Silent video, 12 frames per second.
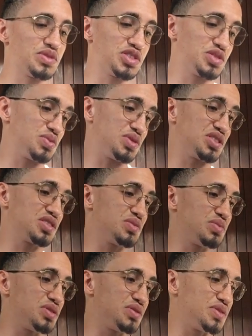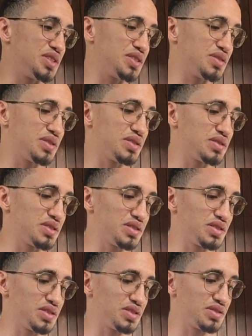Just wanting to put a video out
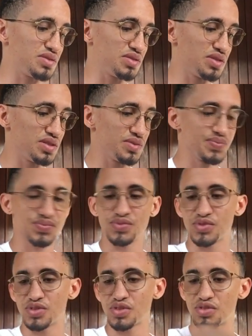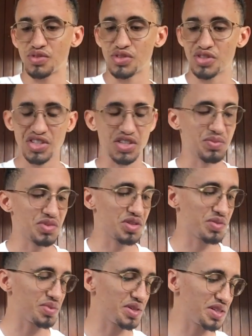there, you know, scheming
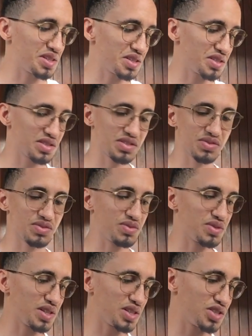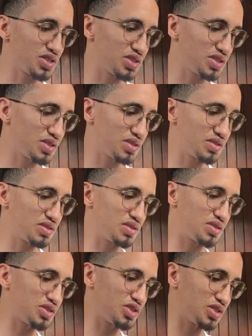up ideas of what I should
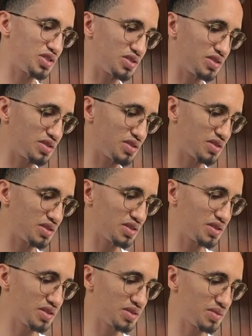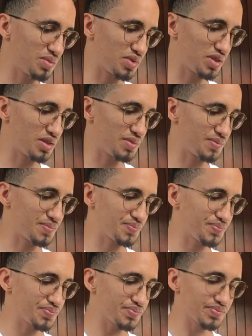and shouldn't put
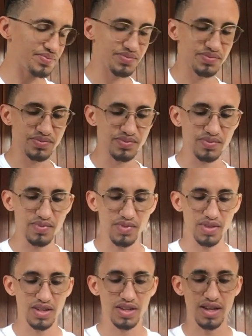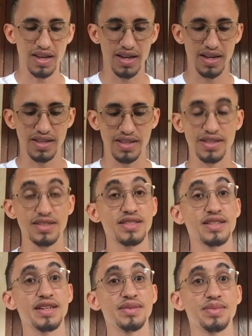up, and that just
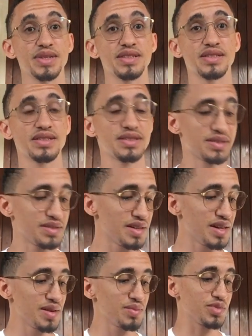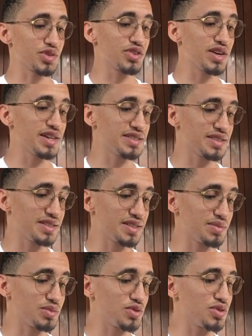led me to
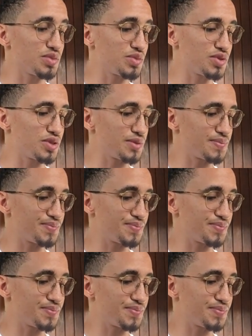procrastinate more and more.